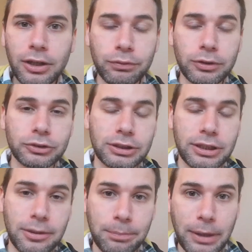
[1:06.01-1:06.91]

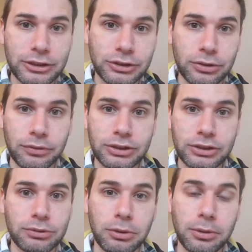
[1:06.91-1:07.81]
Unfortunately, the pasta is, well,